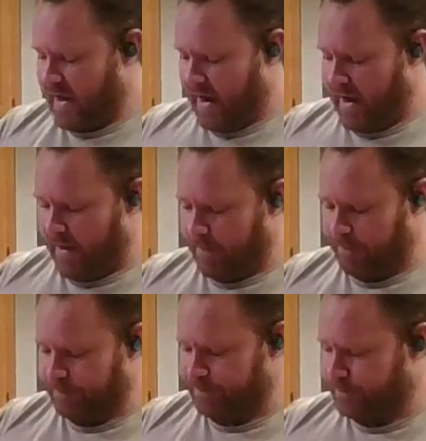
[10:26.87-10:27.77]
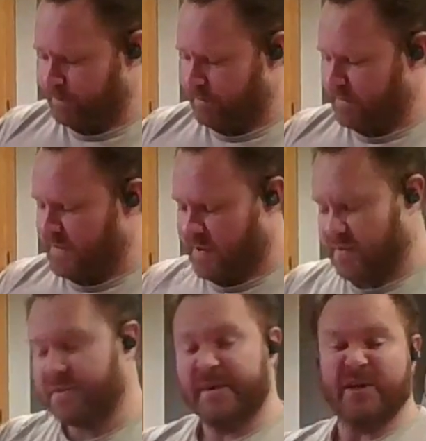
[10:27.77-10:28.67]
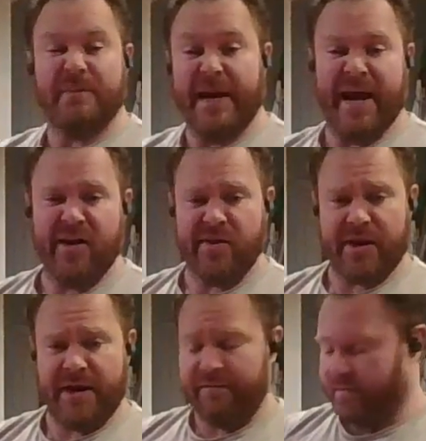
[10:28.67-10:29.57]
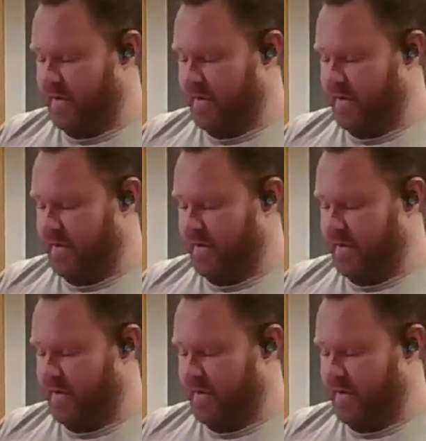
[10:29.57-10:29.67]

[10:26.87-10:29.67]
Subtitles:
um, or smashing my hand on the knife.